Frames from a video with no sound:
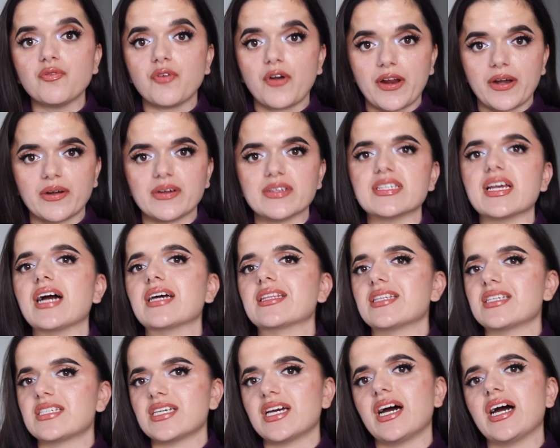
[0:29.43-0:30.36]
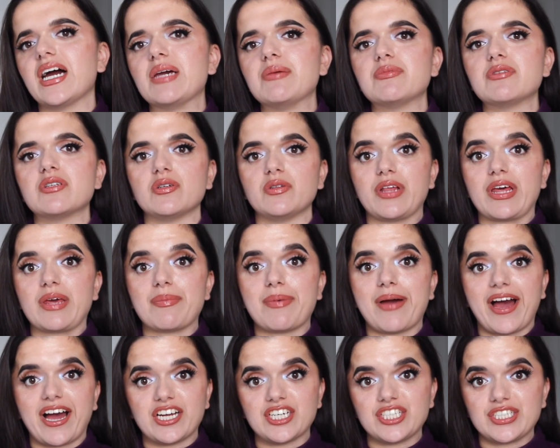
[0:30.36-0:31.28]
fragrance at the time, Soleil
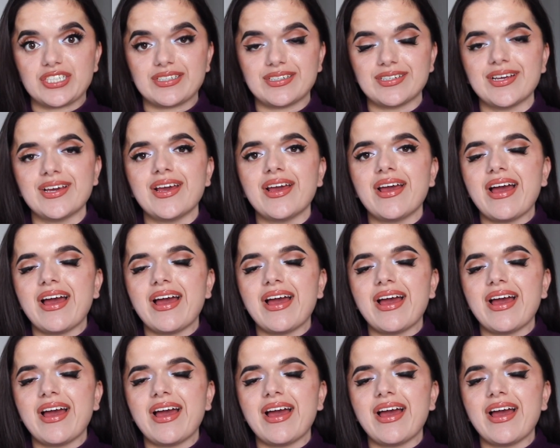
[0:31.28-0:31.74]
Passion.